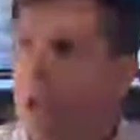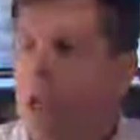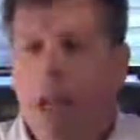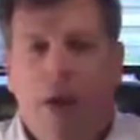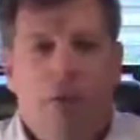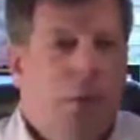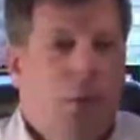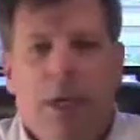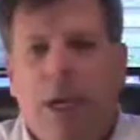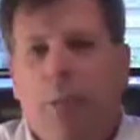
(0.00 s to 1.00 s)
Every
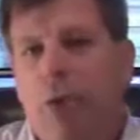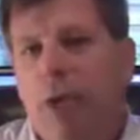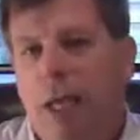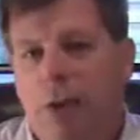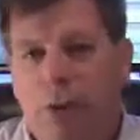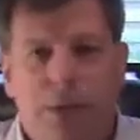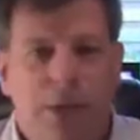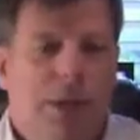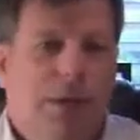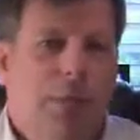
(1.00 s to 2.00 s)
week I'm putting out
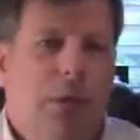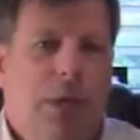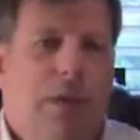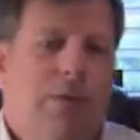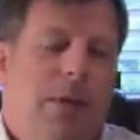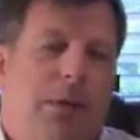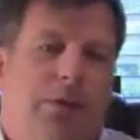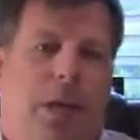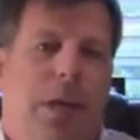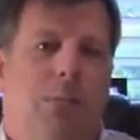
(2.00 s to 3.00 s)
newsletters, I'm putting out videos,
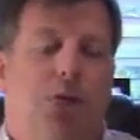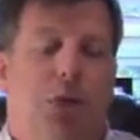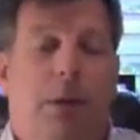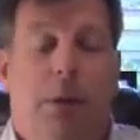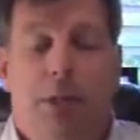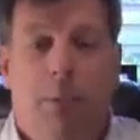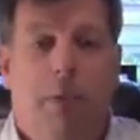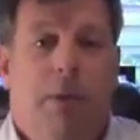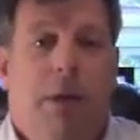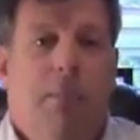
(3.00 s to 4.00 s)
I am sharing some
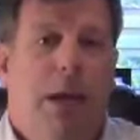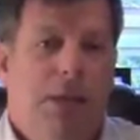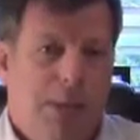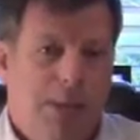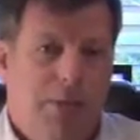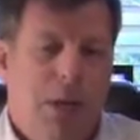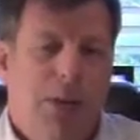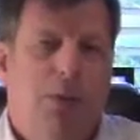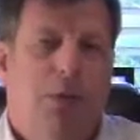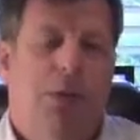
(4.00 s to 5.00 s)
of my best
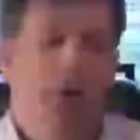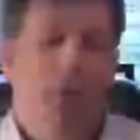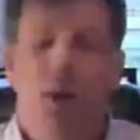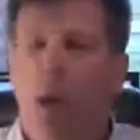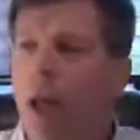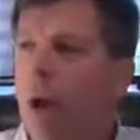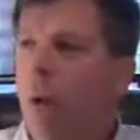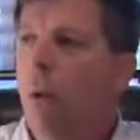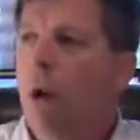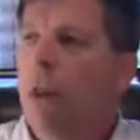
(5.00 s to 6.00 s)
information with you.
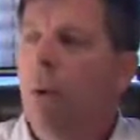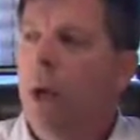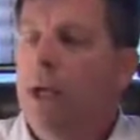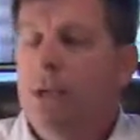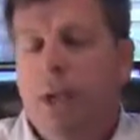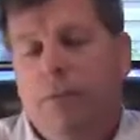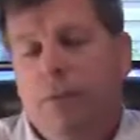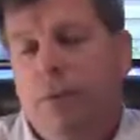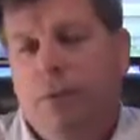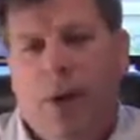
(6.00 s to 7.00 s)
One of the ways that if
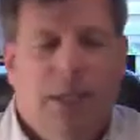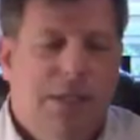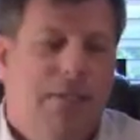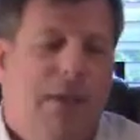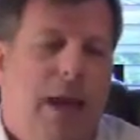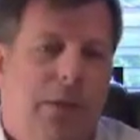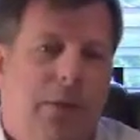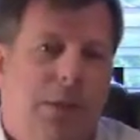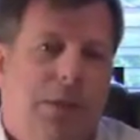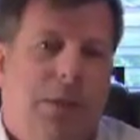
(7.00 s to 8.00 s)
you're finding some value
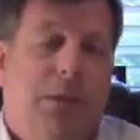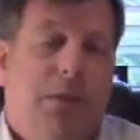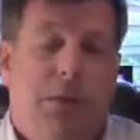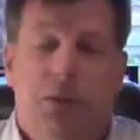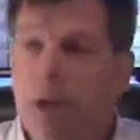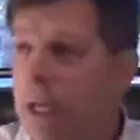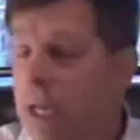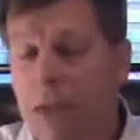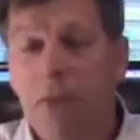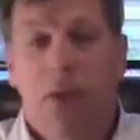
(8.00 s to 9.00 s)
in this that you can say,
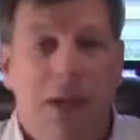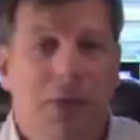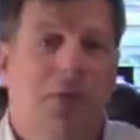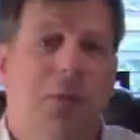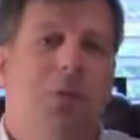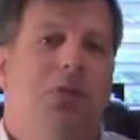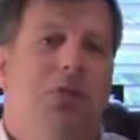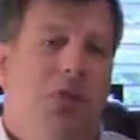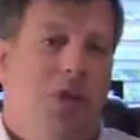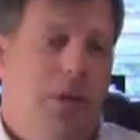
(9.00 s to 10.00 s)
hey, thank you, Jim, is to
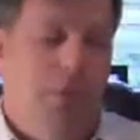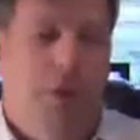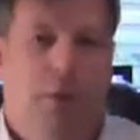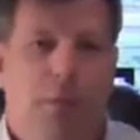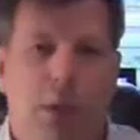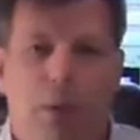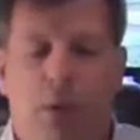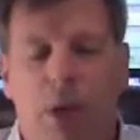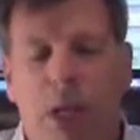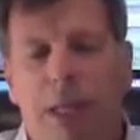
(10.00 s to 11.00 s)
share it with other
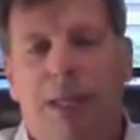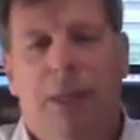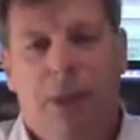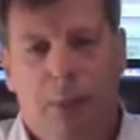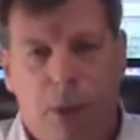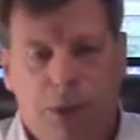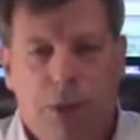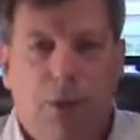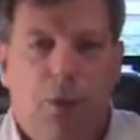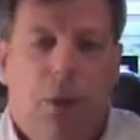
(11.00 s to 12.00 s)
people. Let them
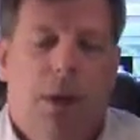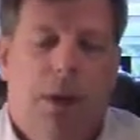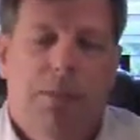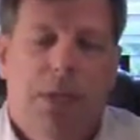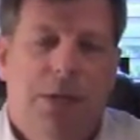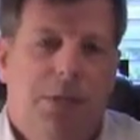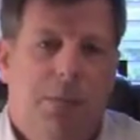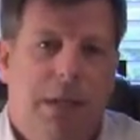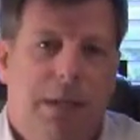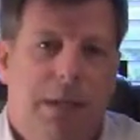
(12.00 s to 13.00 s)
also get some
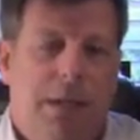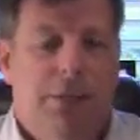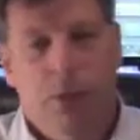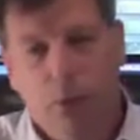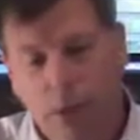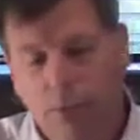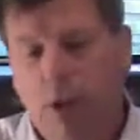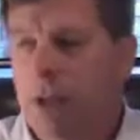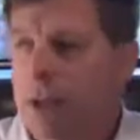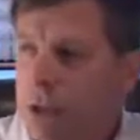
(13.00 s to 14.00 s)
of the ideas and, quite
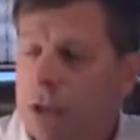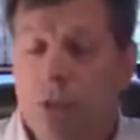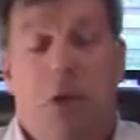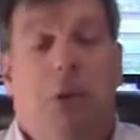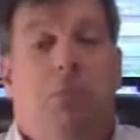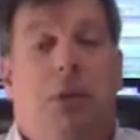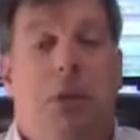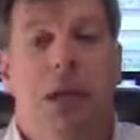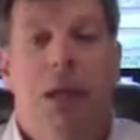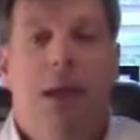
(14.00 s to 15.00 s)
frankly, just help
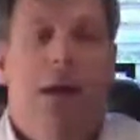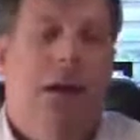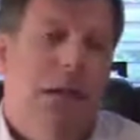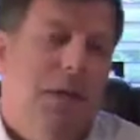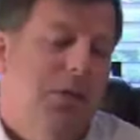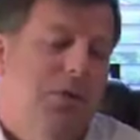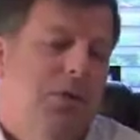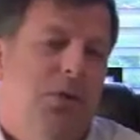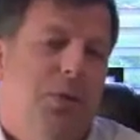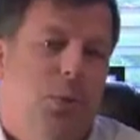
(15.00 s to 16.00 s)
me get
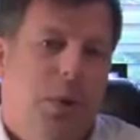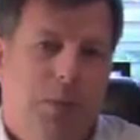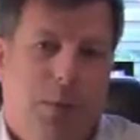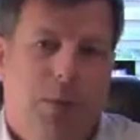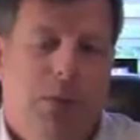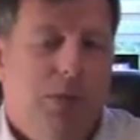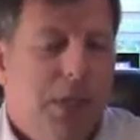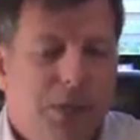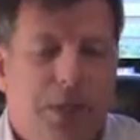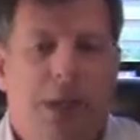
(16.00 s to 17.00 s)
introduced to more people.
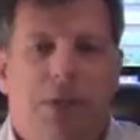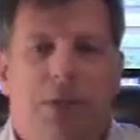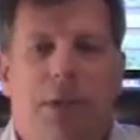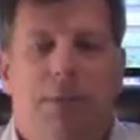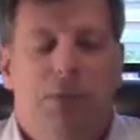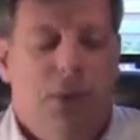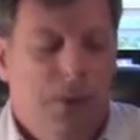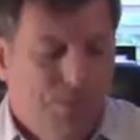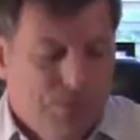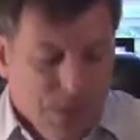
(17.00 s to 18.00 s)
It's a nice thing.
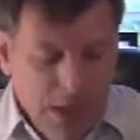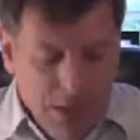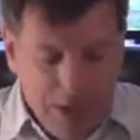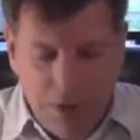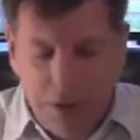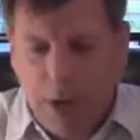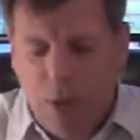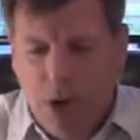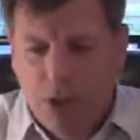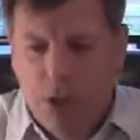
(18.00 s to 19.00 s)
So the other thing I
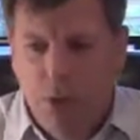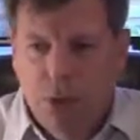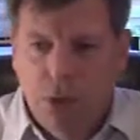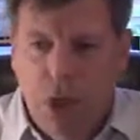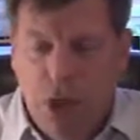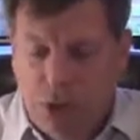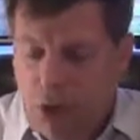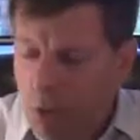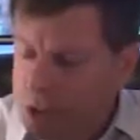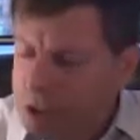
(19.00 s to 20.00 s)
want you to do is, as I
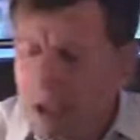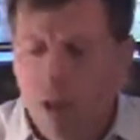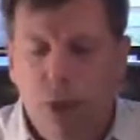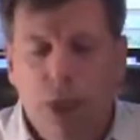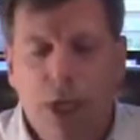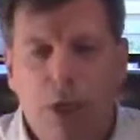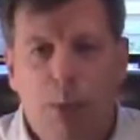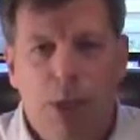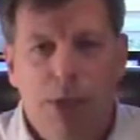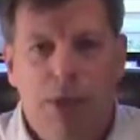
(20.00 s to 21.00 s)
always say, look at your
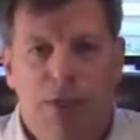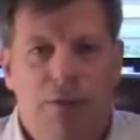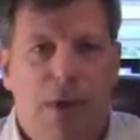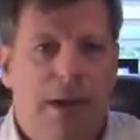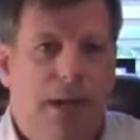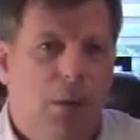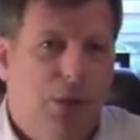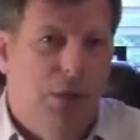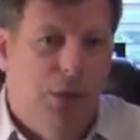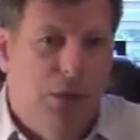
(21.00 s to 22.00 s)
business. Find out
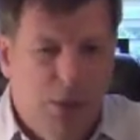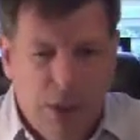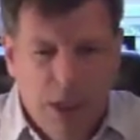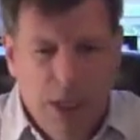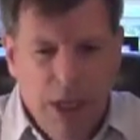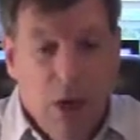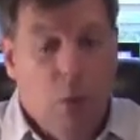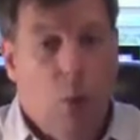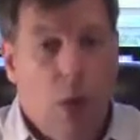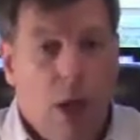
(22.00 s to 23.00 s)
what you're doing
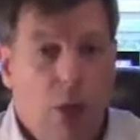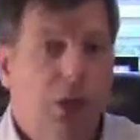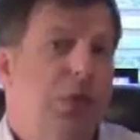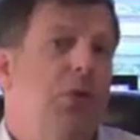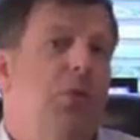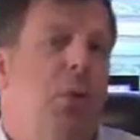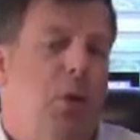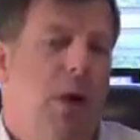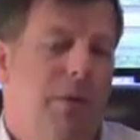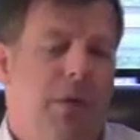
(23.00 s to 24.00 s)
well and do
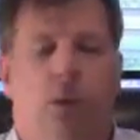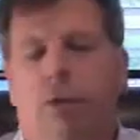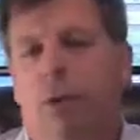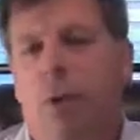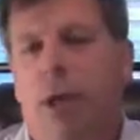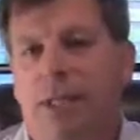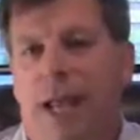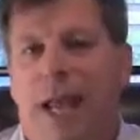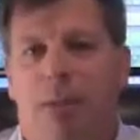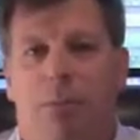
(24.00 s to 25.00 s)
more of it. Look for ways to
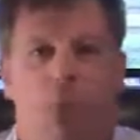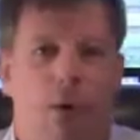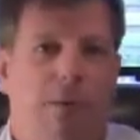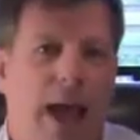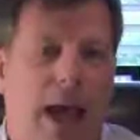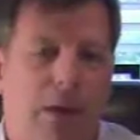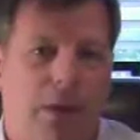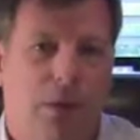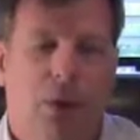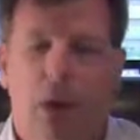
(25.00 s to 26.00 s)
add more
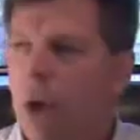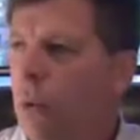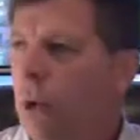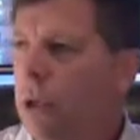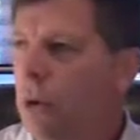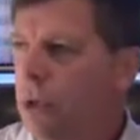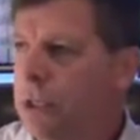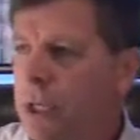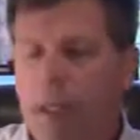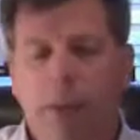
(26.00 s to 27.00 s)
value. When you
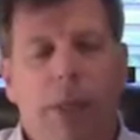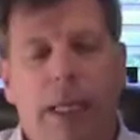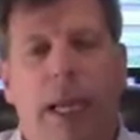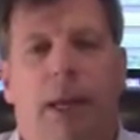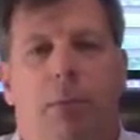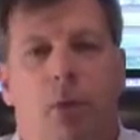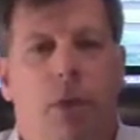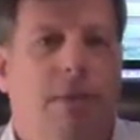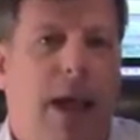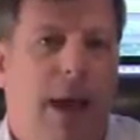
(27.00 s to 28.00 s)
continually add more
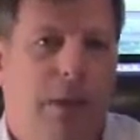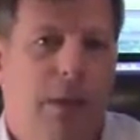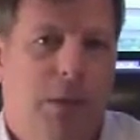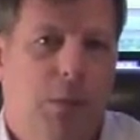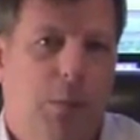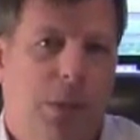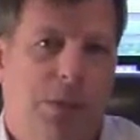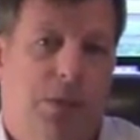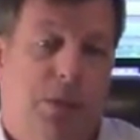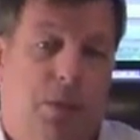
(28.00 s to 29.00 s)
value in your
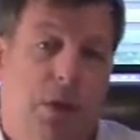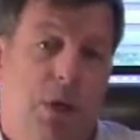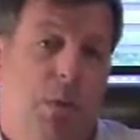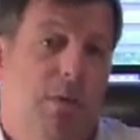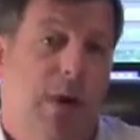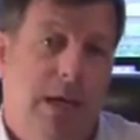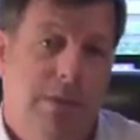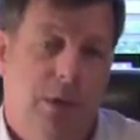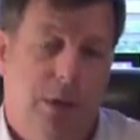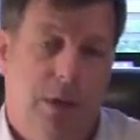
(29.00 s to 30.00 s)
business to what you're providing
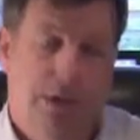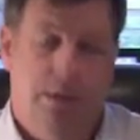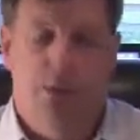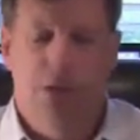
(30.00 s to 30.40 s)
for your customers,